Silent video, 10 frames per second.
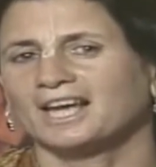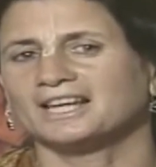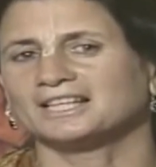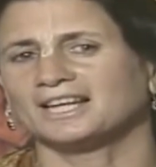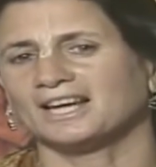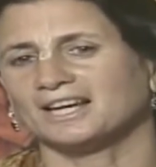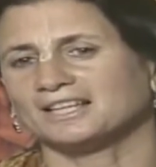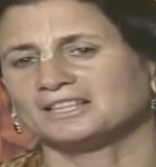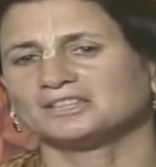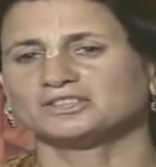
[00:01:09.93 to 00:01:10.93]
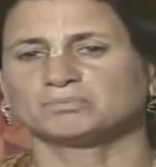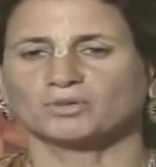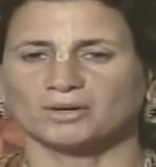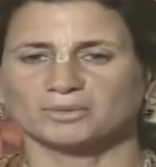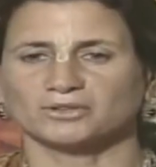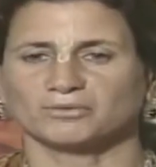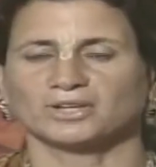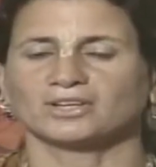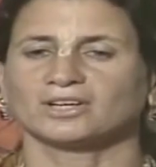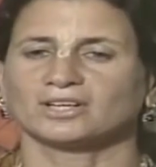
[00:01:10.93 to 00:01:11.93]
and he had his Brahmin
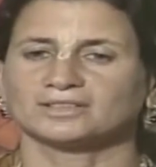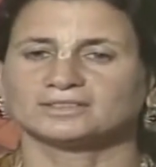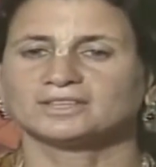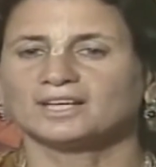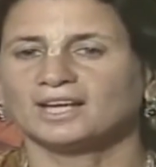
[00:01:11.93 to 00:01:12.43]
thread on